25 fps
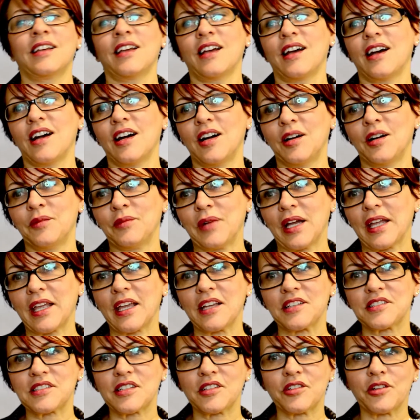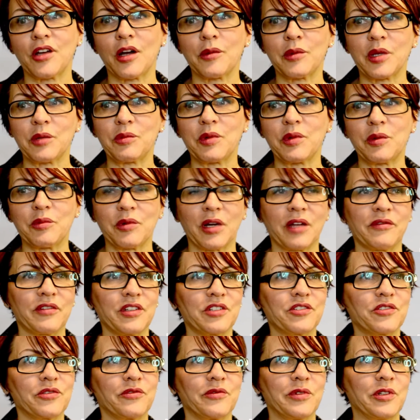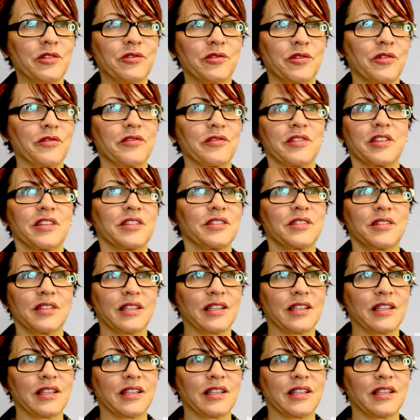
Um, I can't tell you how many people I've interviewed over the